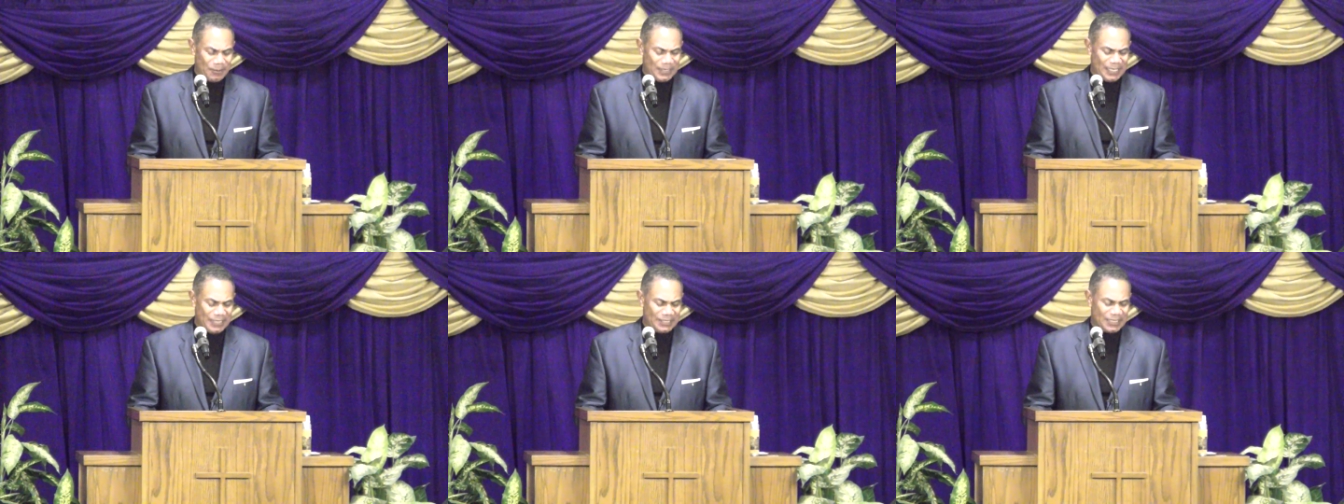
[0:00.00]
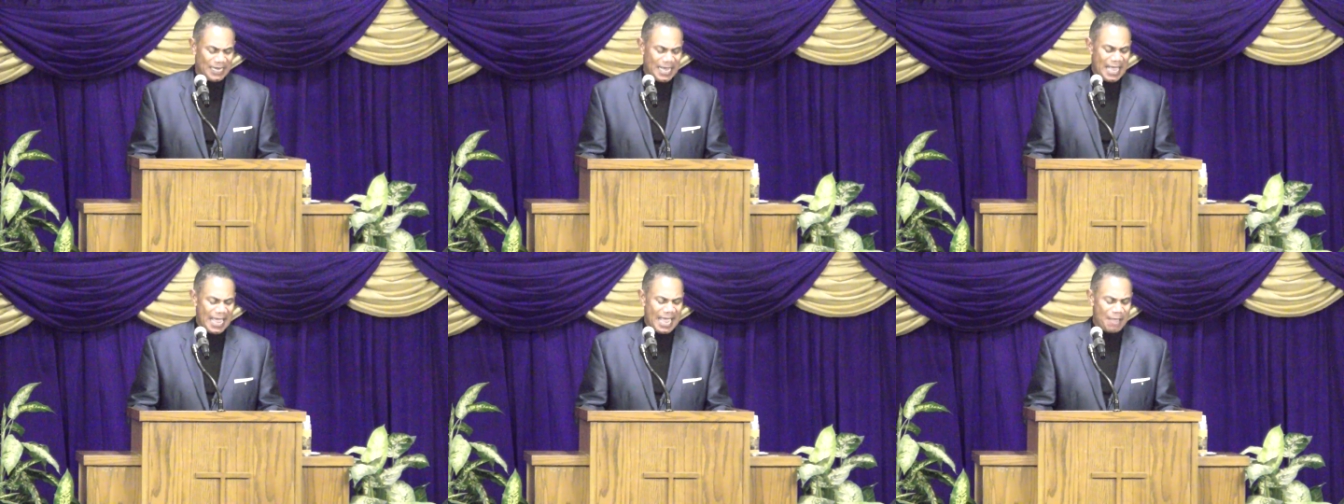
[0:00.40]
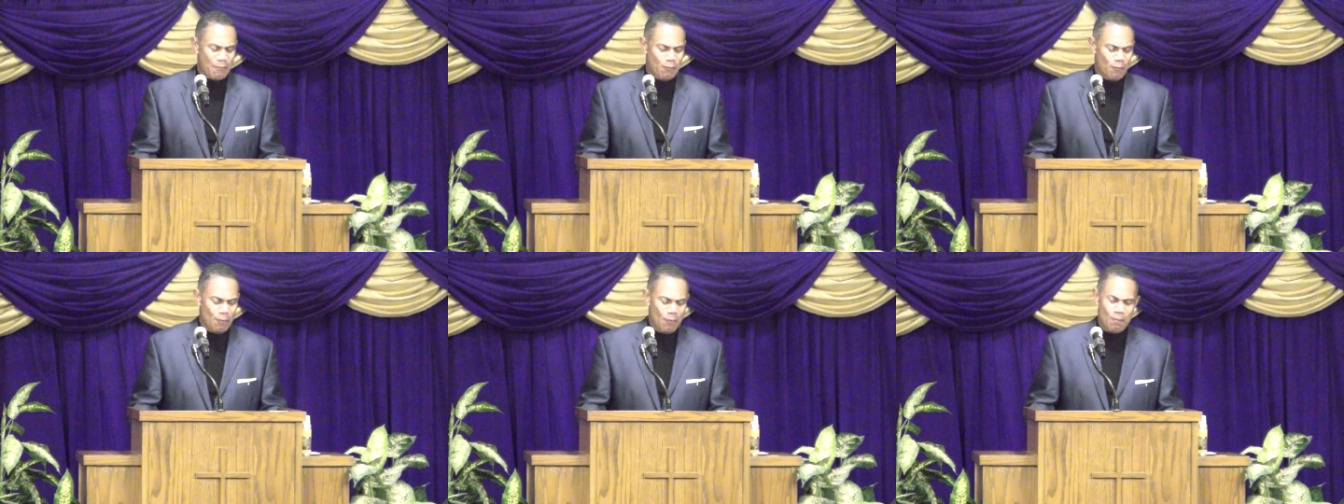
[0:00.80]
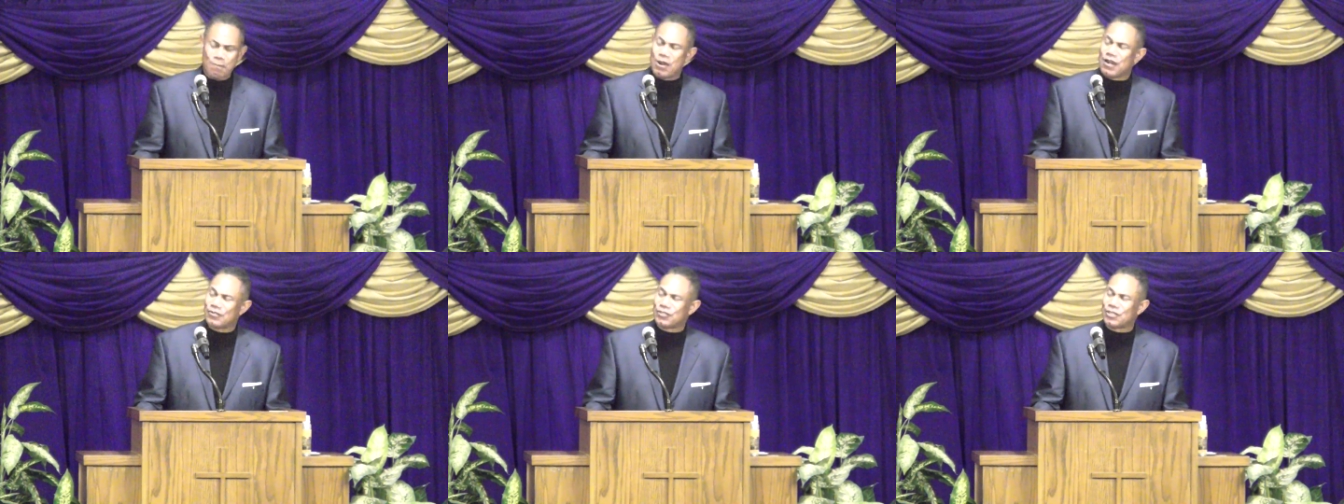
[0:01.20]
is a
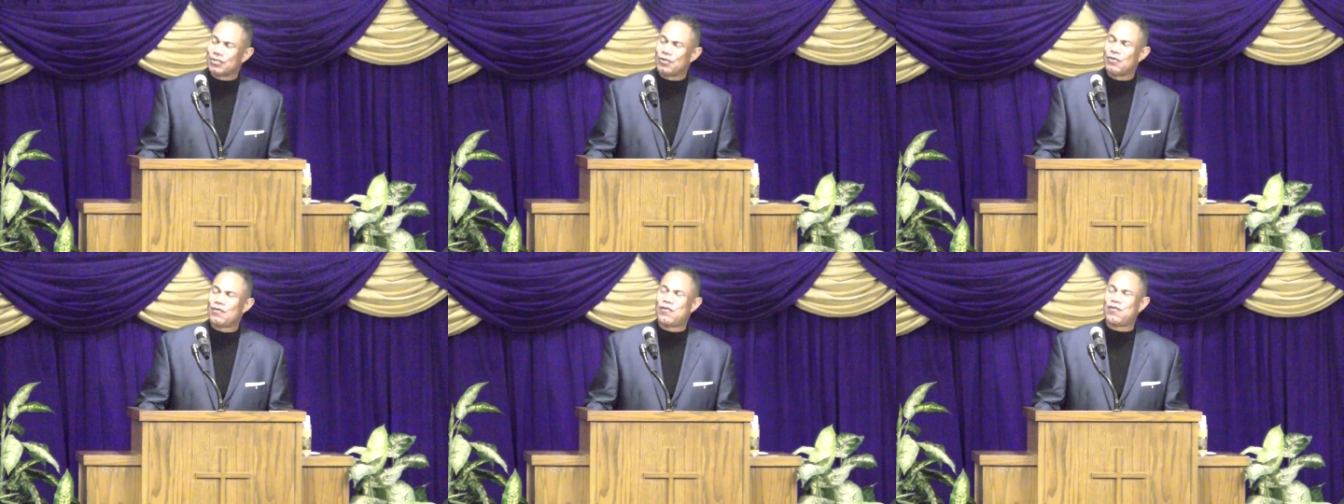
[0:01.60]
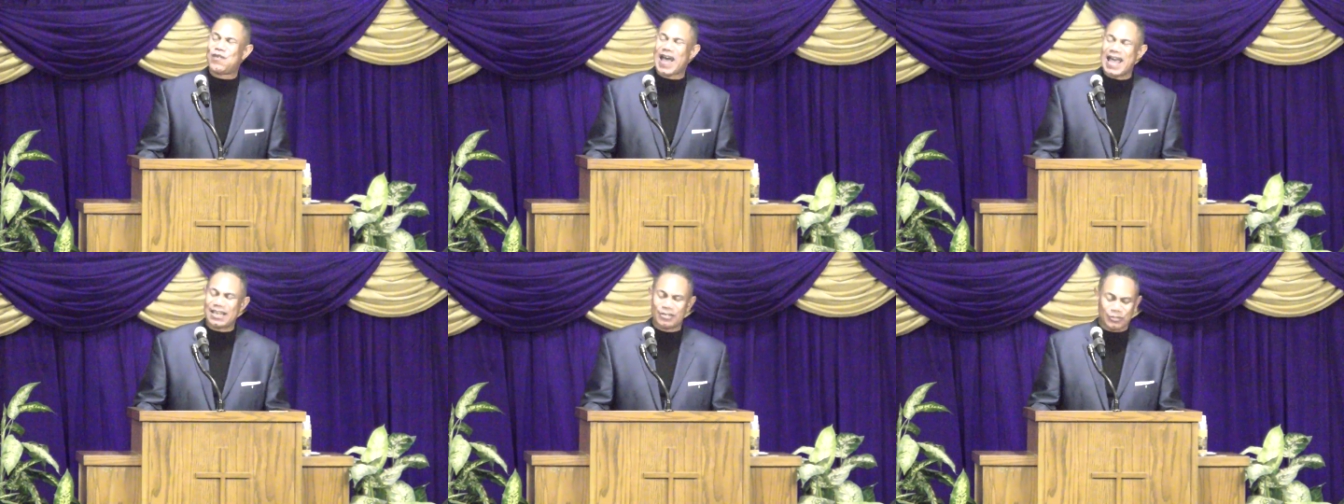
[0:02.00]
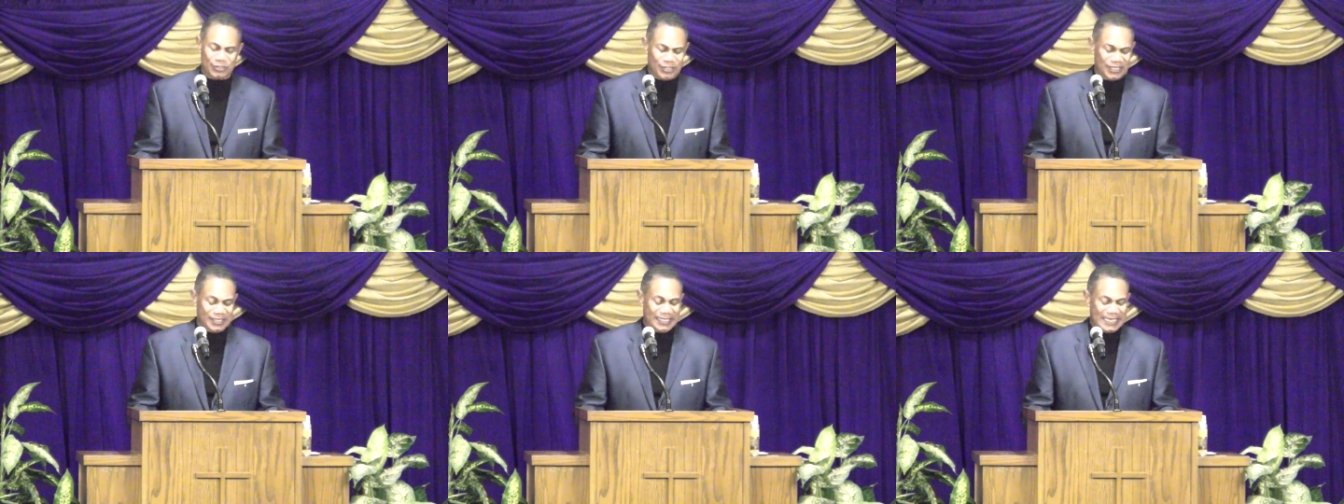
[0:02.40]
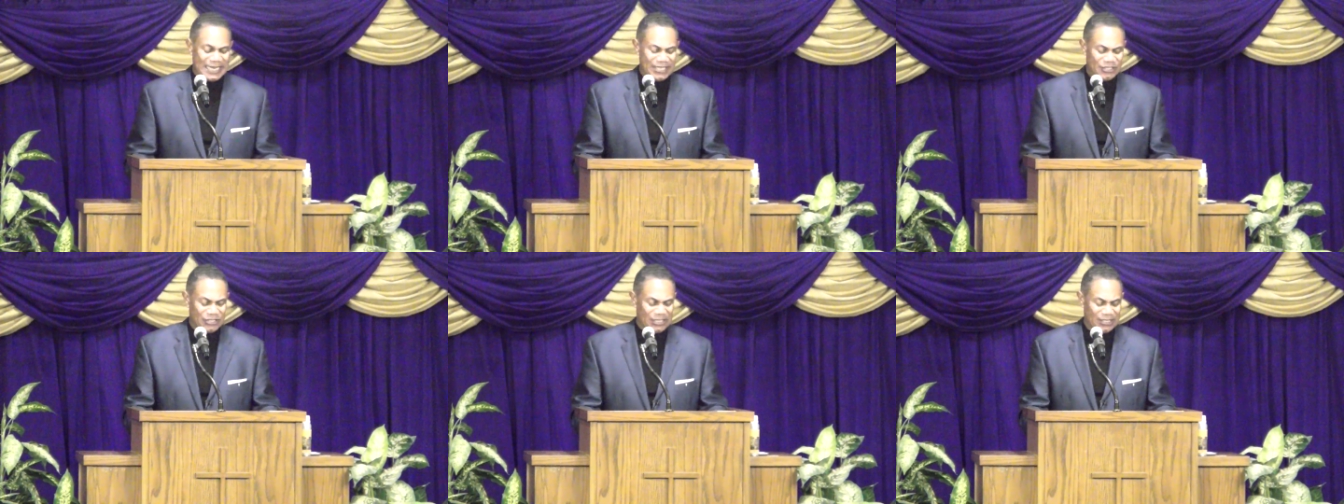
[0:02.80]
person who follows the
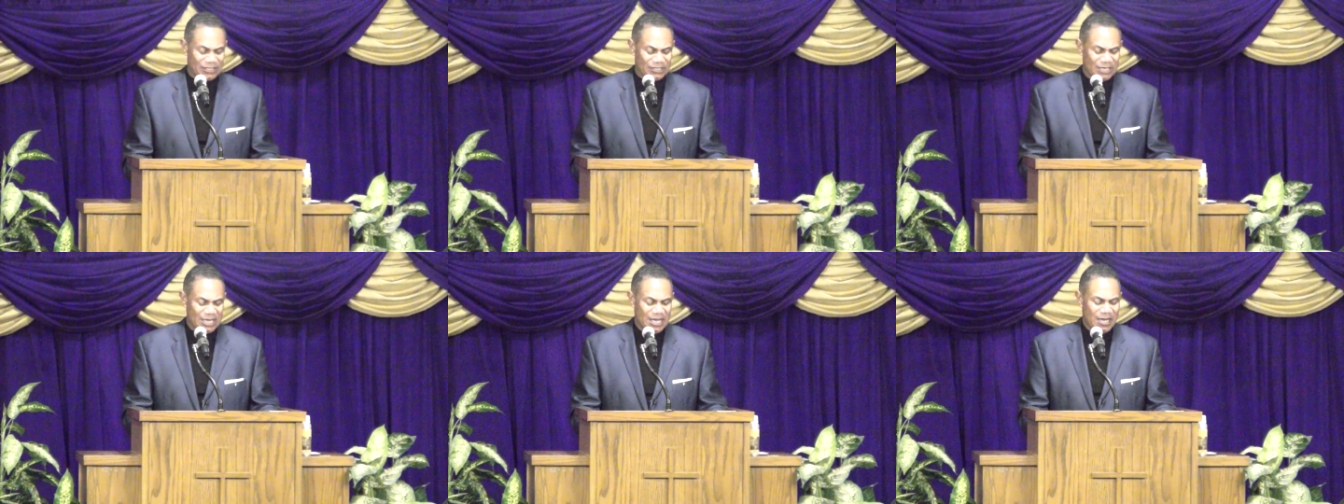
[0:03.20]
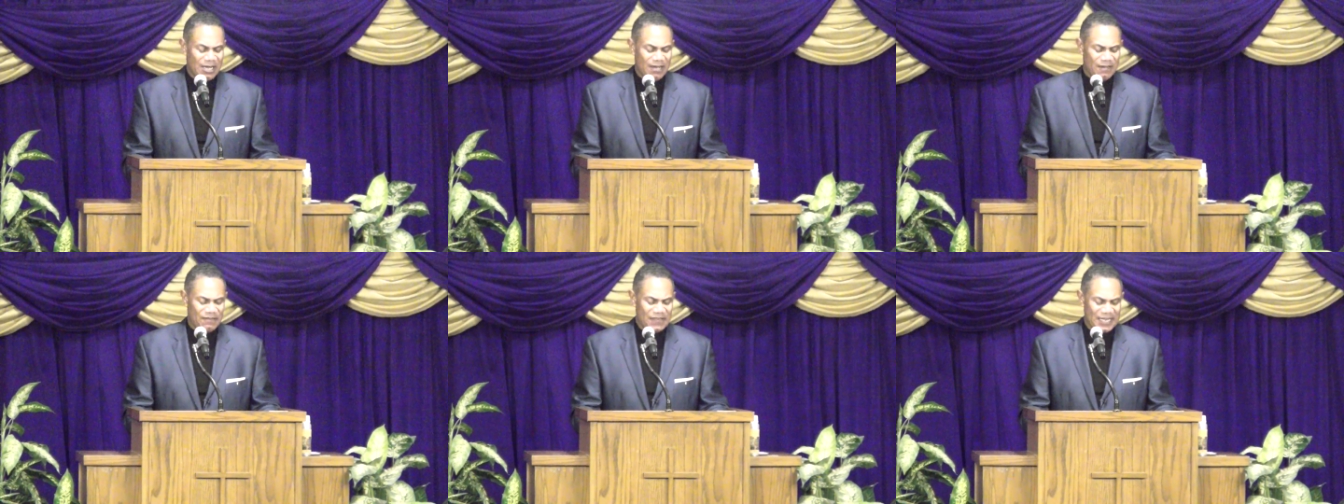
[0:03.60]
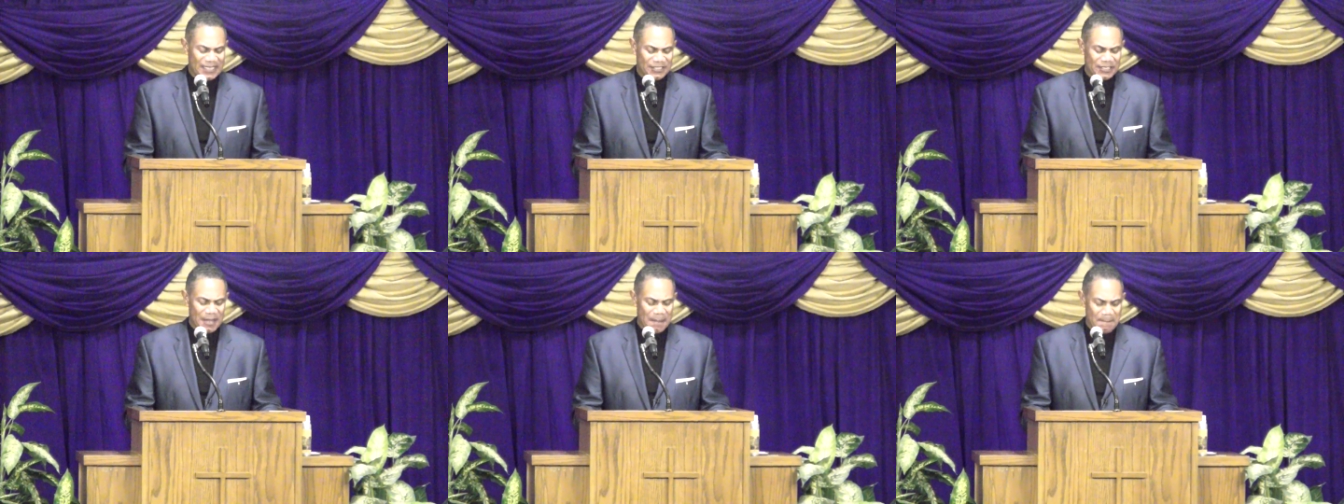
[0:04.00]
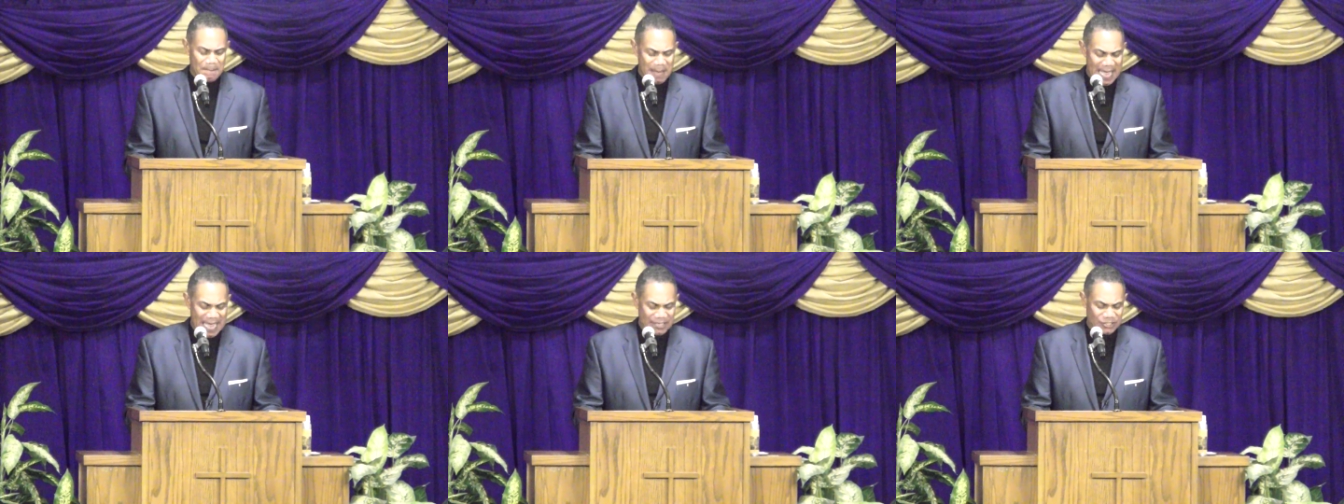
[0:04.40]
teachings of his
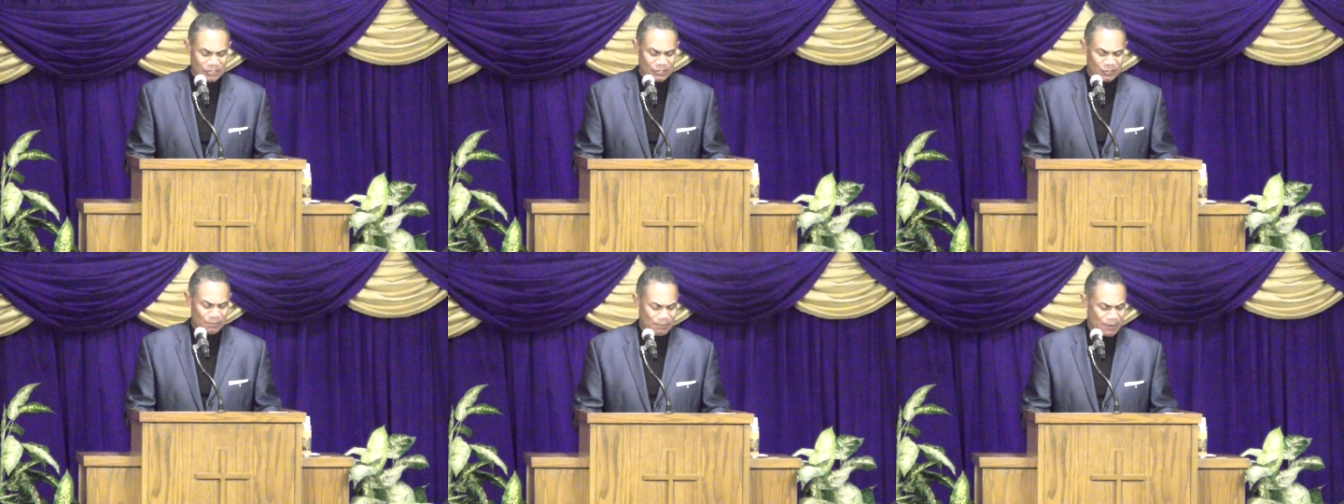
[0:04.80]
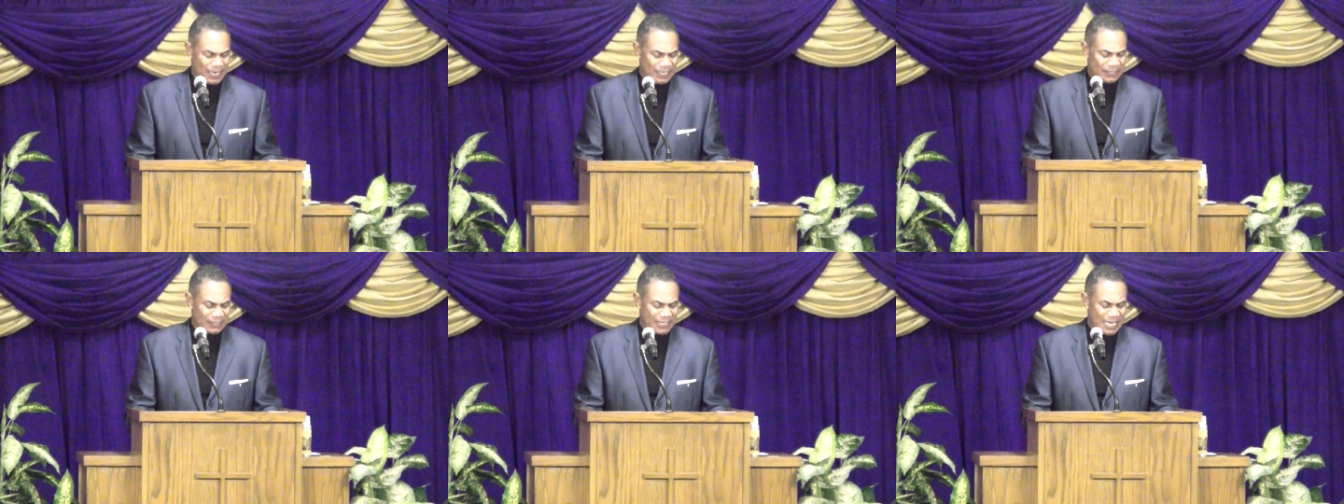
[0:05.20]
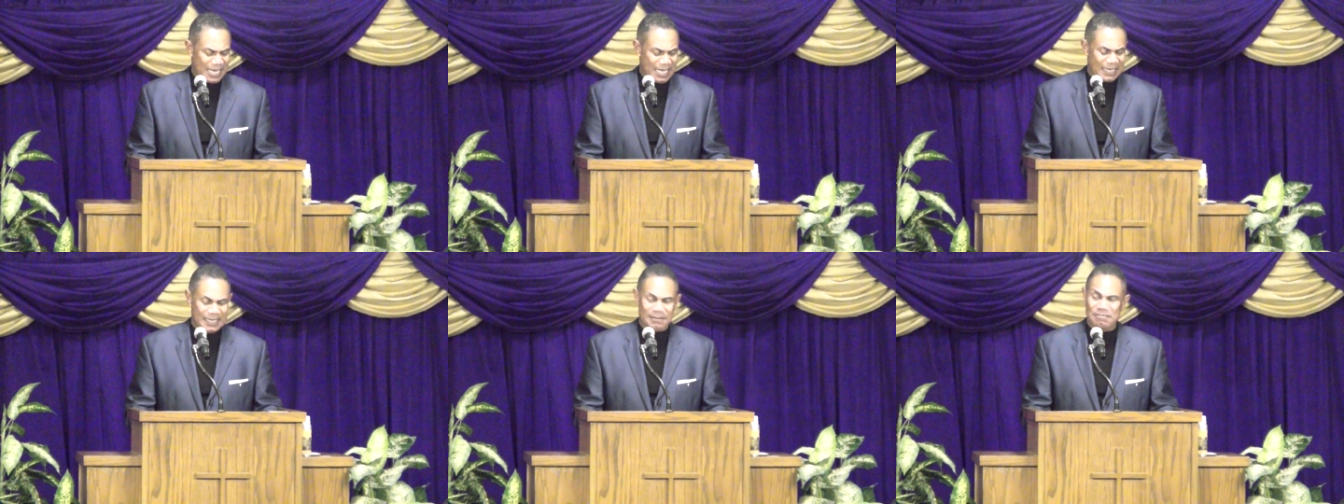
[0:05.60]
master, praise God.